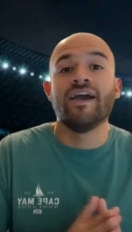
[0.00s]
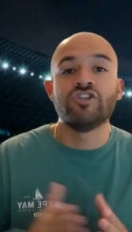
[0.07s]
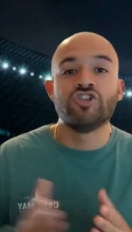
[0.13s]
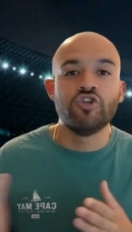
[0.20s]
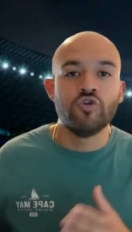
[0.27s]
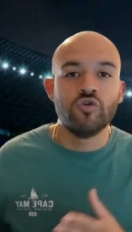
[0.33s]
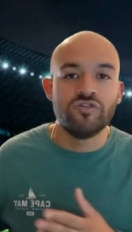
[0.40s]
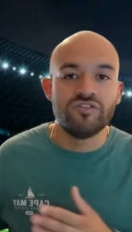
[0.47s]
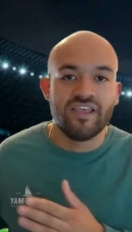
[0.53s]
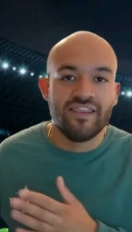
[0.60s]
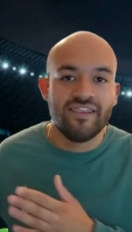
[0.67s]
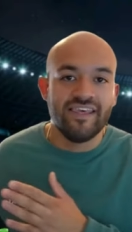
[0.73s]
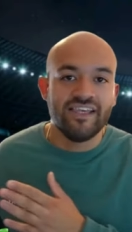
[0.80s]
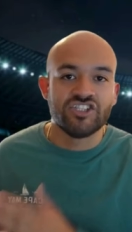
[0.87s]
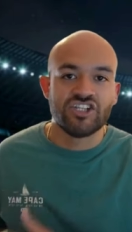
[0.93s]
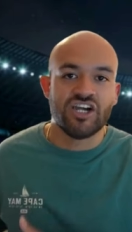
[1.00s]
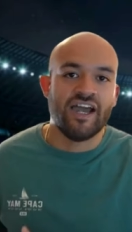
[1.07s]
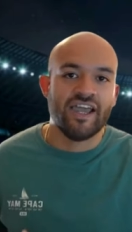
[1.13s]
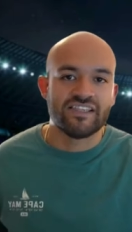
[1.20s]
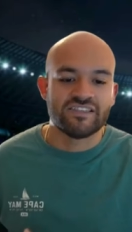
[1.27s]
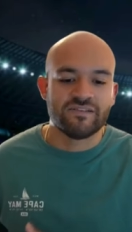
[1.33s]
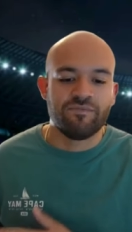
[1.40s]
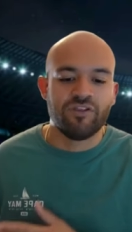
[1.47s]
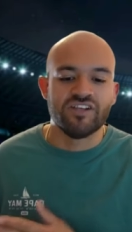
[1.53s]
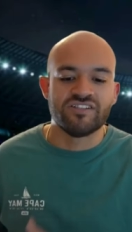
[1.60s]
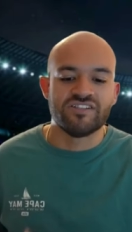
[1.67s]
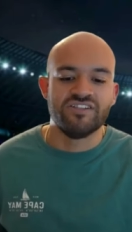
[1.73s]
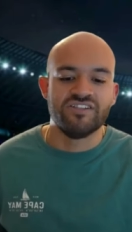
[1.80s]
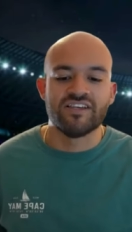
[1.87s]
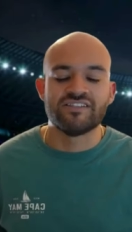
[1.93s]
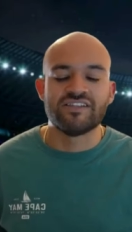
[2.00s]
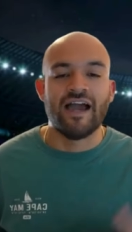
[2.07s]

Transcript: choose the Giants plus six?